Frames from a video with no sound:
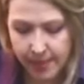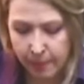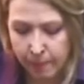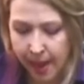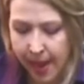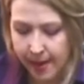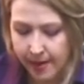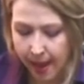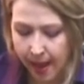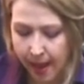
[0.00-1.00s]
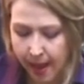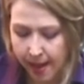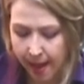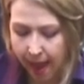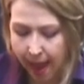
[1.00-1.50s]
they made
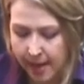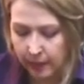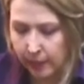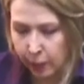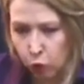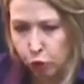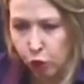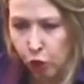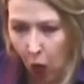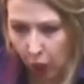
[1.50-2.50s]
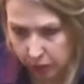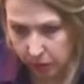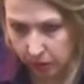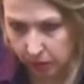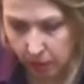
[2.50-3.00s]
an analytical
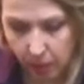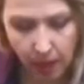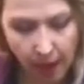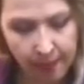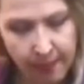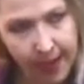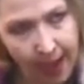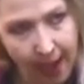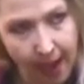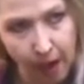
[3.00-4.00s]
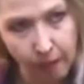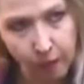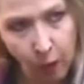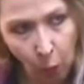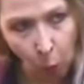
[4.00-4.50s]
chart, and they have
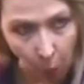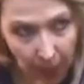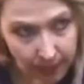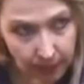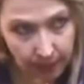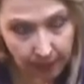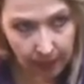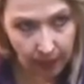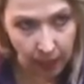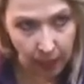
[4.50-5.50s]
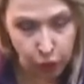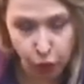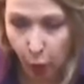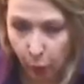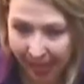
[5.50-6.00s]
what
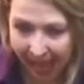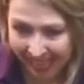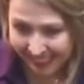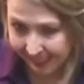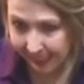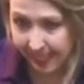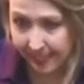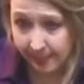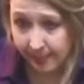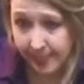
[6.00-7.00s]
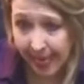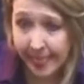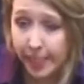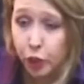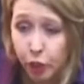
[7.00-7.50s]
Joe Casserly
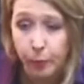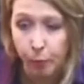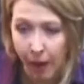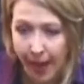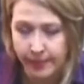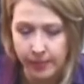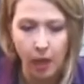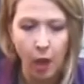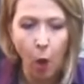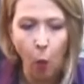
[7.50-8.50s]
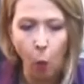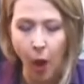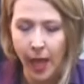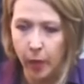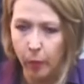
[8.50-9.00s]
stated to the press,
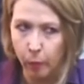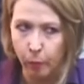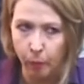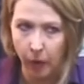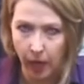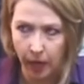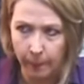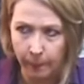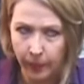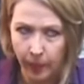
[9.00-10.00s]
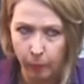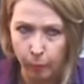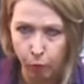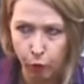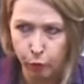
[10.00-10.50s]
what
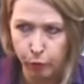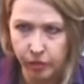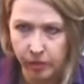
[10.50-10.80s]
Bruce